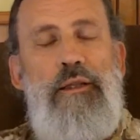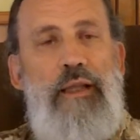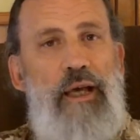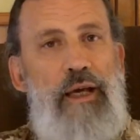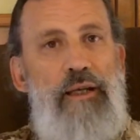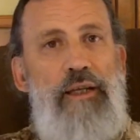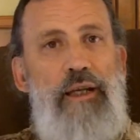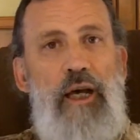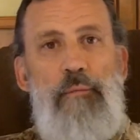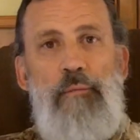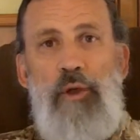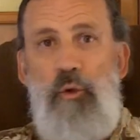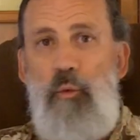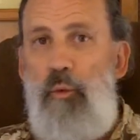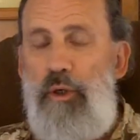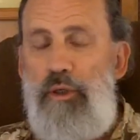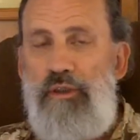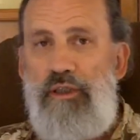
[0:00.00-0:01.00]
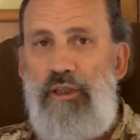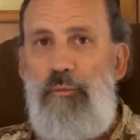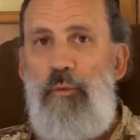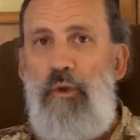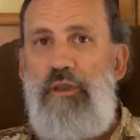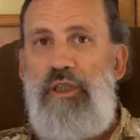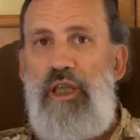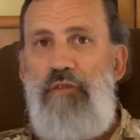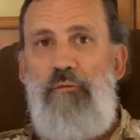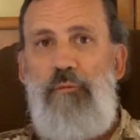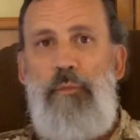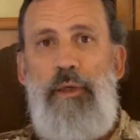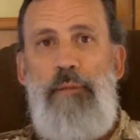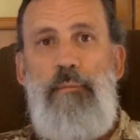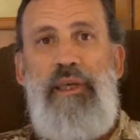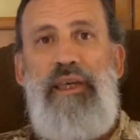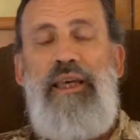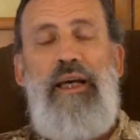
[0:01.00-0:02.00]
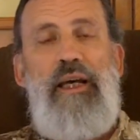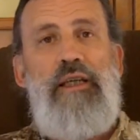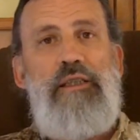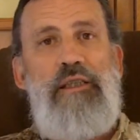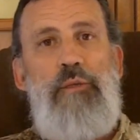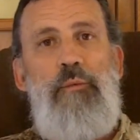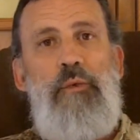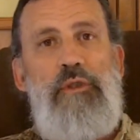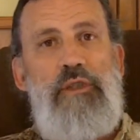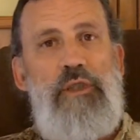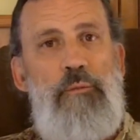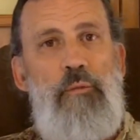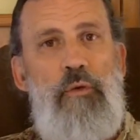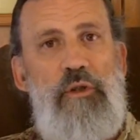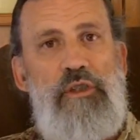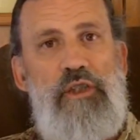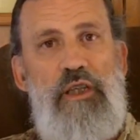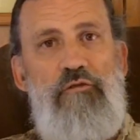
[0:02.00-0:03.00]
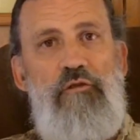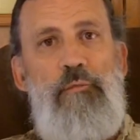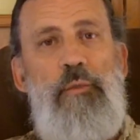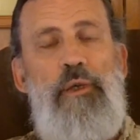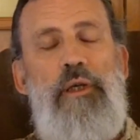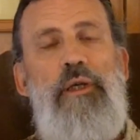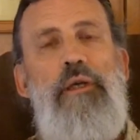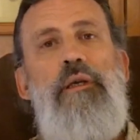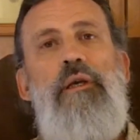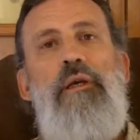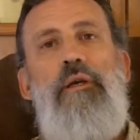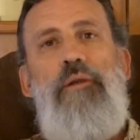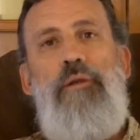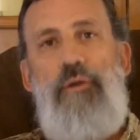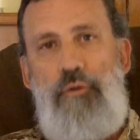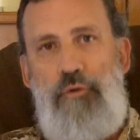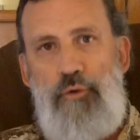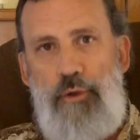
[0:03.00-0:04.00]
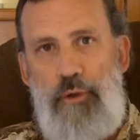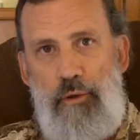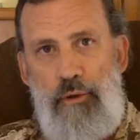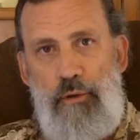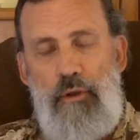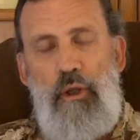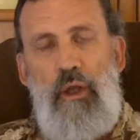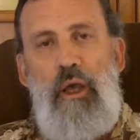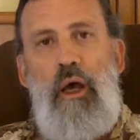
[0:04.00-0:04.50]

that tell me when someone's giving me B S and when someone's giving me the truth.